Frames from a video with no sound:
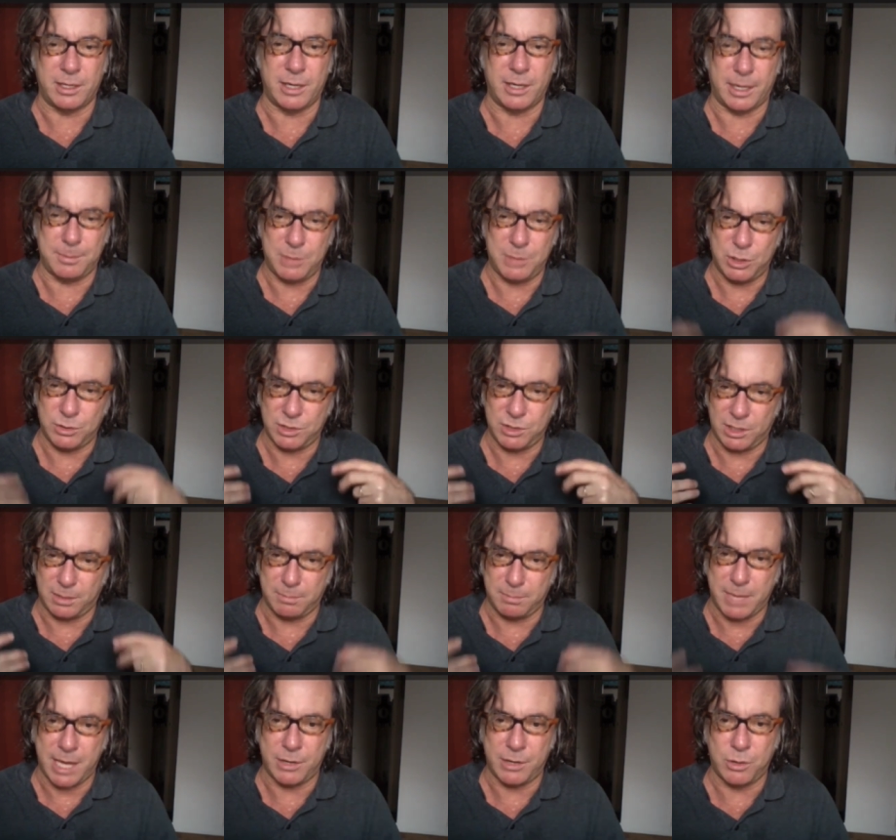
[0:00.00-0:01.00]
And I'm
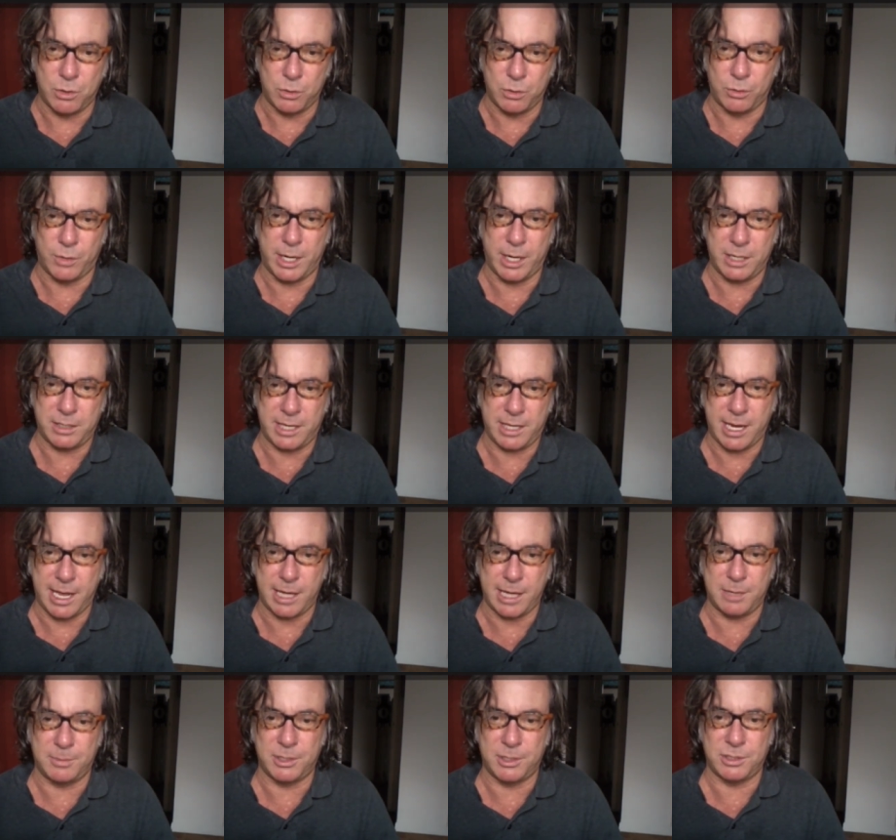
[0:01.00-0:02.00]
using medical grade
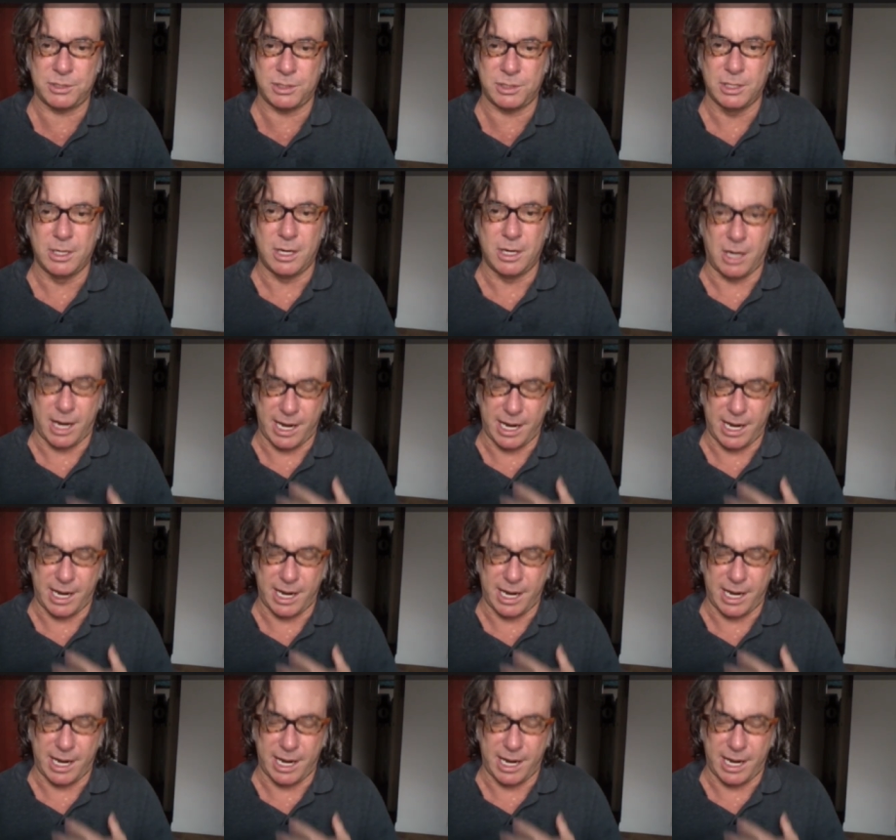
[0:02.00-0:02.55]
cannabis.